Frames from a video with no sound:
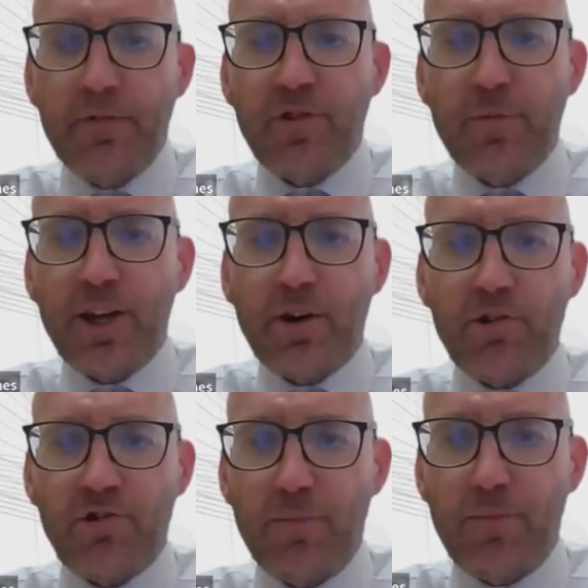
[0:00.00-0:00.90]
If something
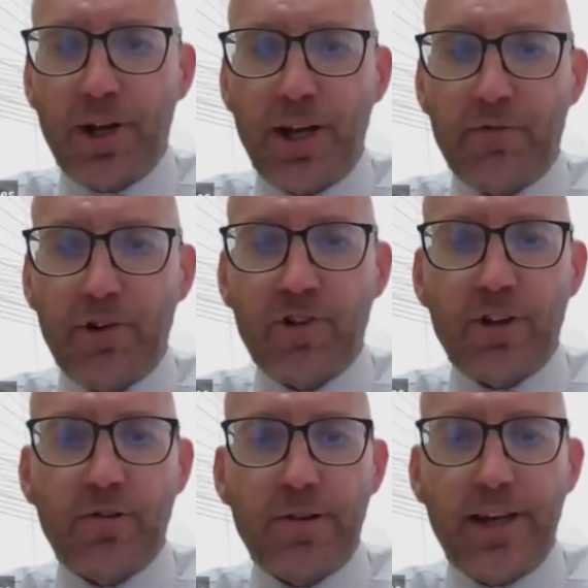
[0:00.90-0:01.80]
costs you money every
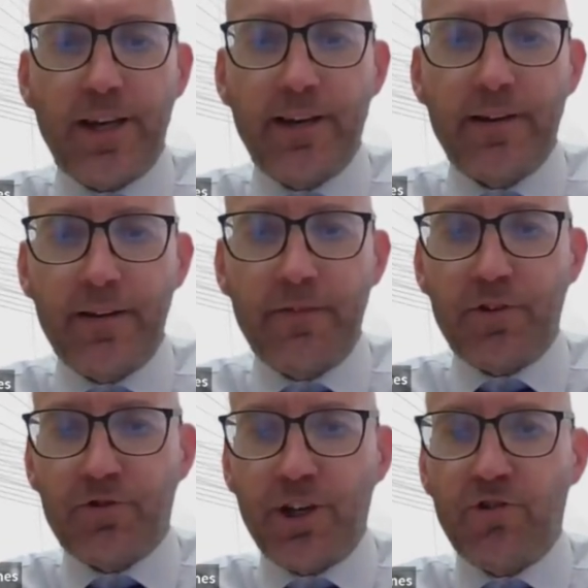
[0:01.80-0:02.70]
single year,
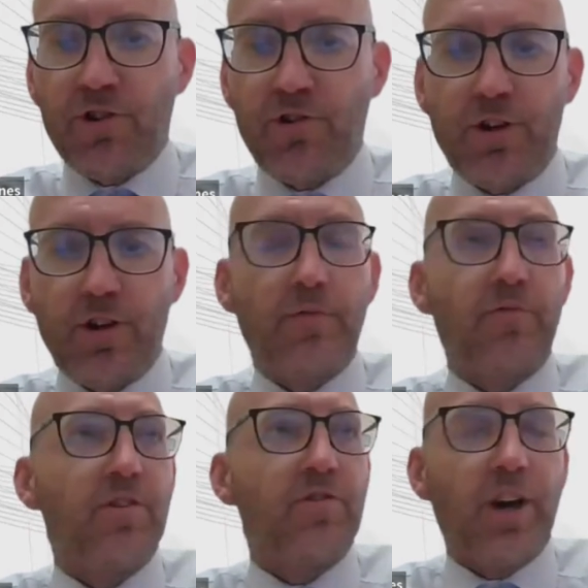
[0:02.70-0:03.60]
if it drains your
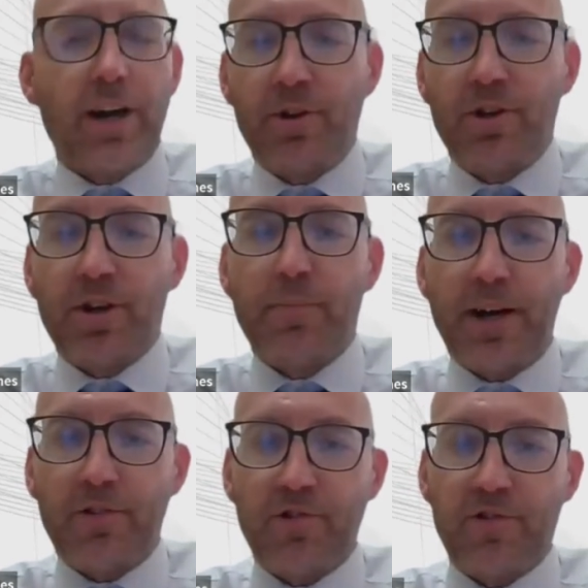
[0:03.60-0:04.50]
reserves, your time and your
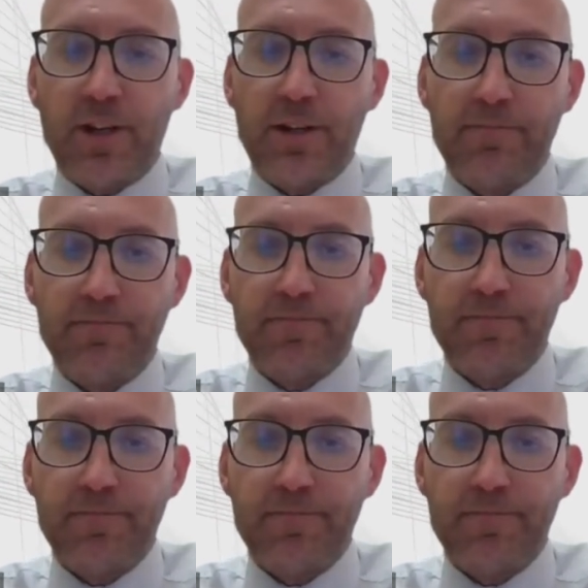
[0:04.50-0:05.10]
capacity,